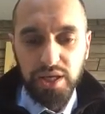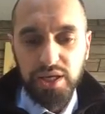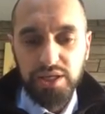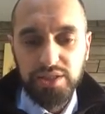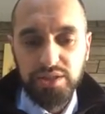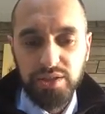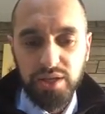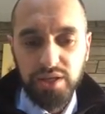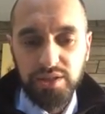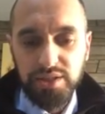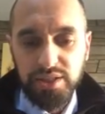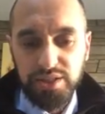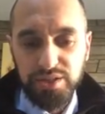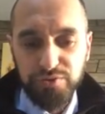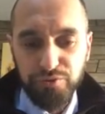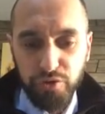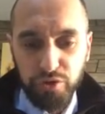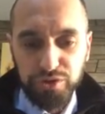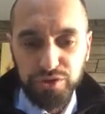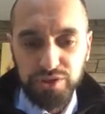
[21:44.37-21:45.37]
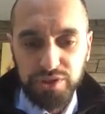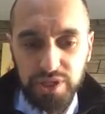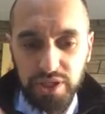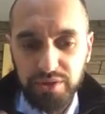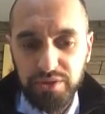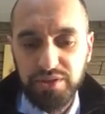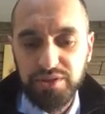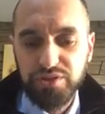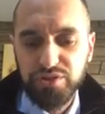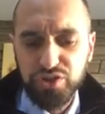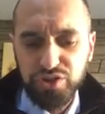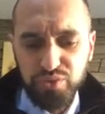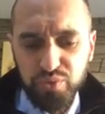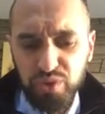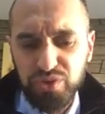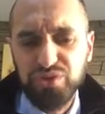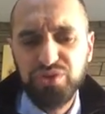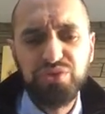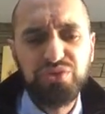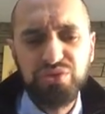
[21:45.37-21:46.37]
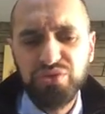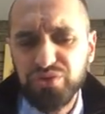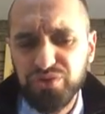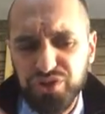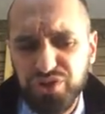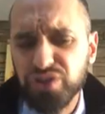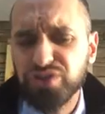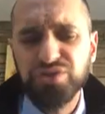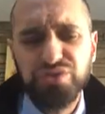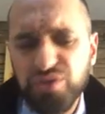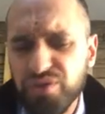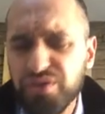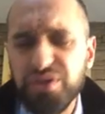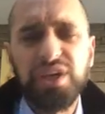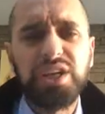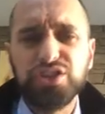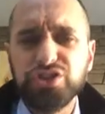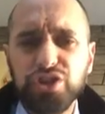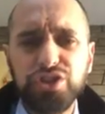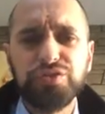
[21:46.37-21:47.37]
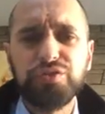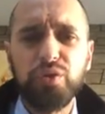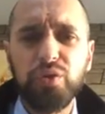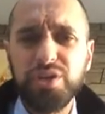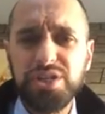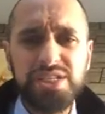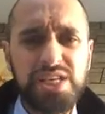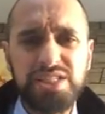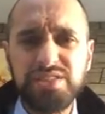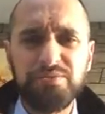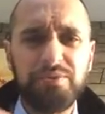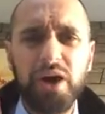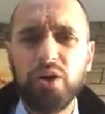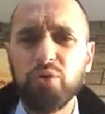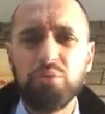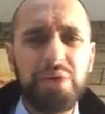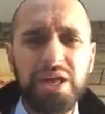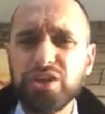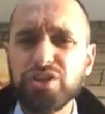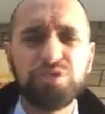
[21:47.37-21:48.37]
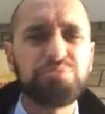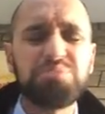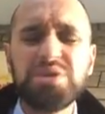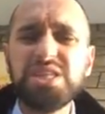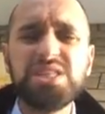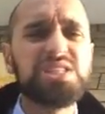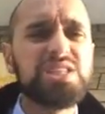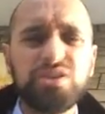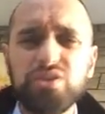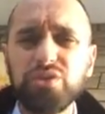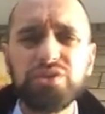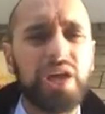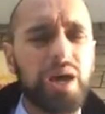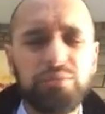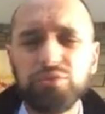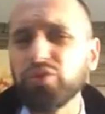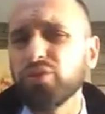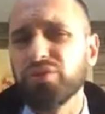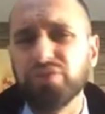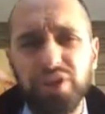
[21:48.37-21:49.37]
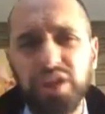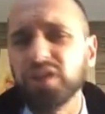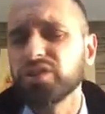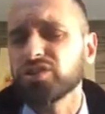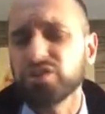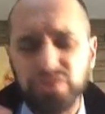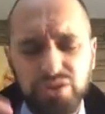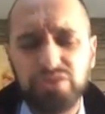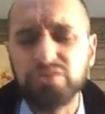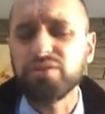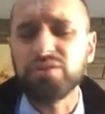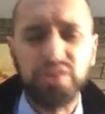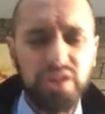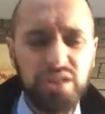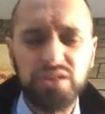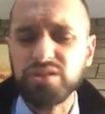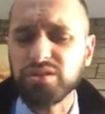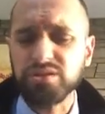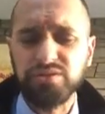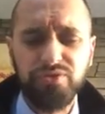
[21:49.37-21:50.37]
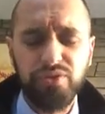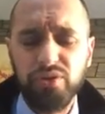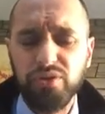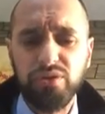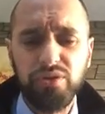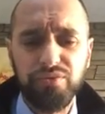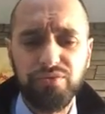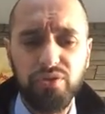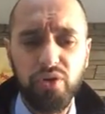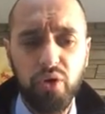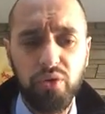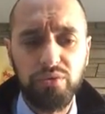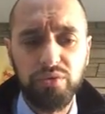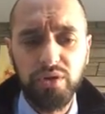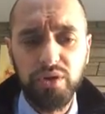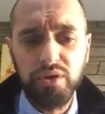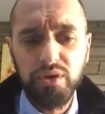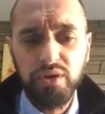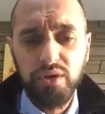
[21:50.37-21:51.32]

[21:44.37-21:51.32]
these forces that just want you to just do things, just follow. It says Pharaoh made us busy, no time to think. Just do things, just follow the flow.